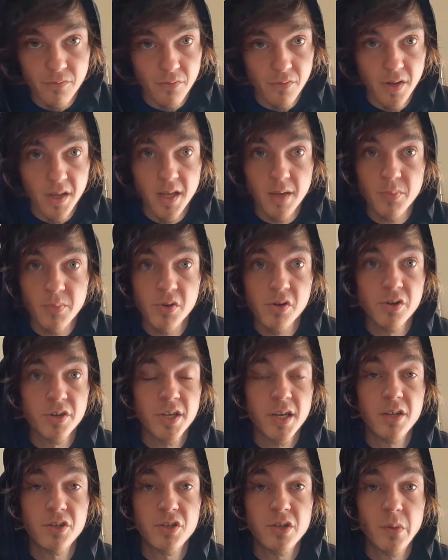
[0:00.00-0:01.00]
keep your
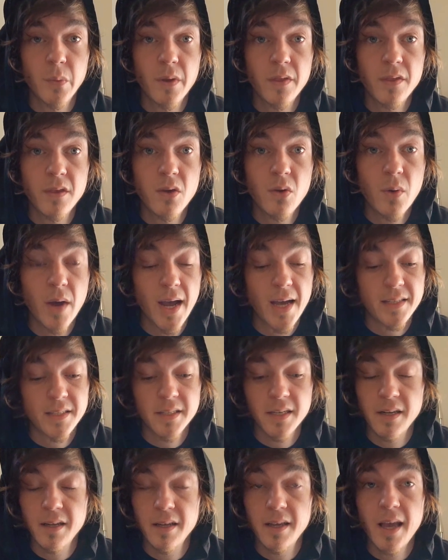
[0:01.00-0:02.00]
intention with you, ask
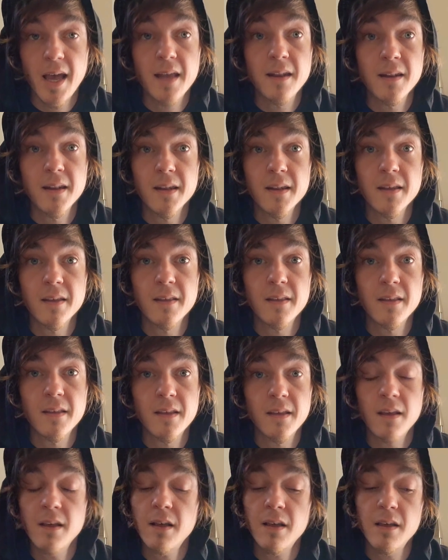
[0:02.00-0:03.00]
it again.
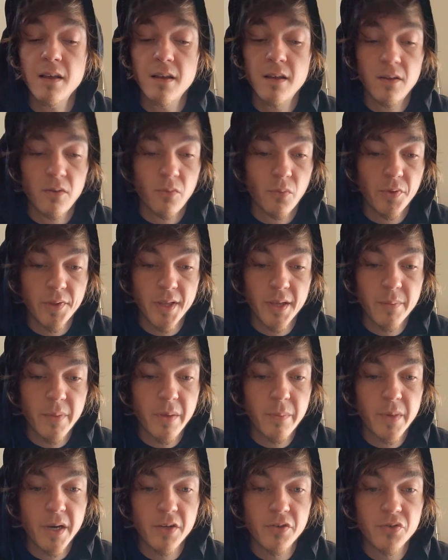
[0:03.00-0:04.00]
Will I meet
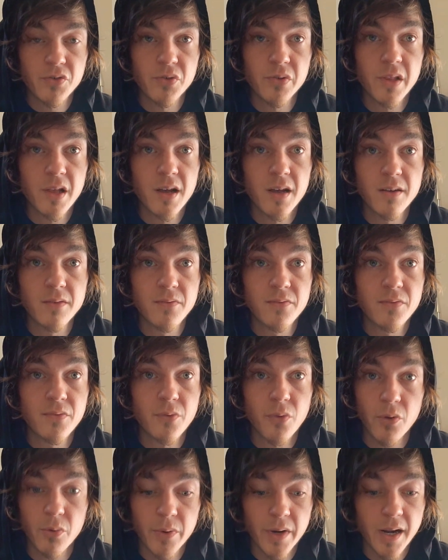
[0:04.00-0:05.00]
my true love,
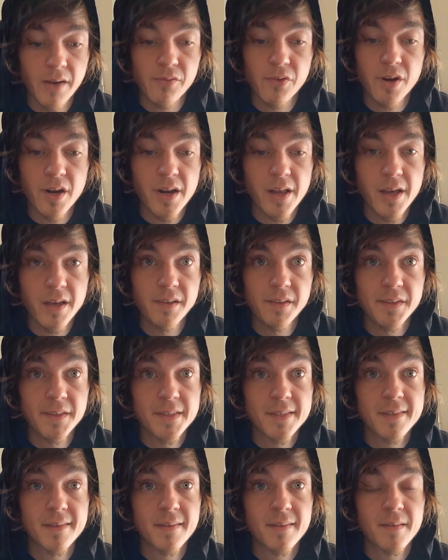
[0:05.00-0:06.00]
or whatever it
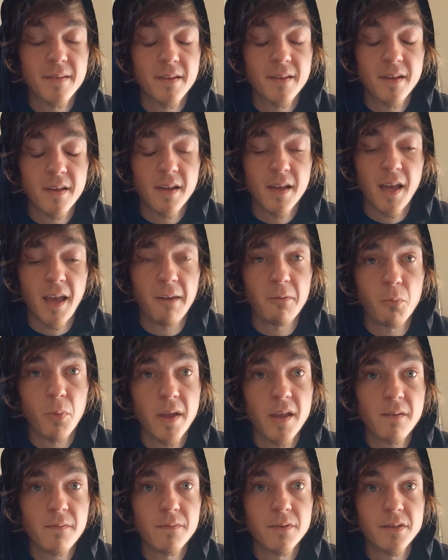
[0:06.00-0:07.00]
is? And
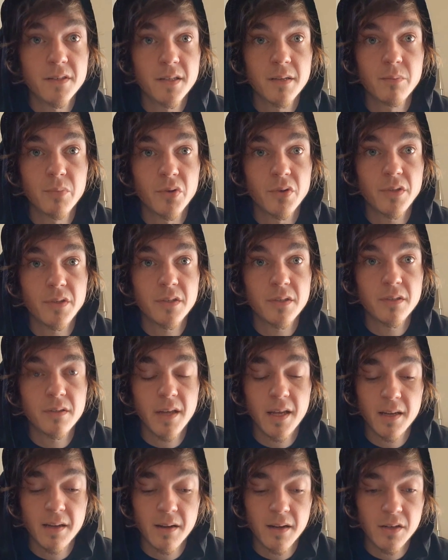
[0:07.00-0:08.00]
wait for symbols.
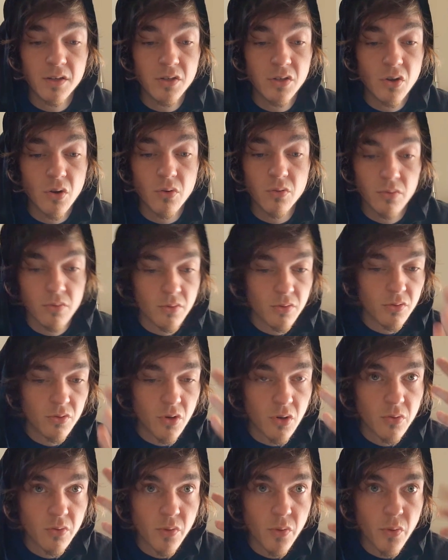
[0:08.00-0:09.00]
Don't
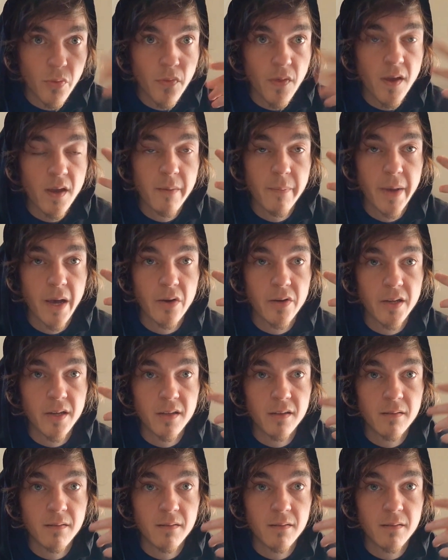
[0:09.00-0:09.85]
think about it.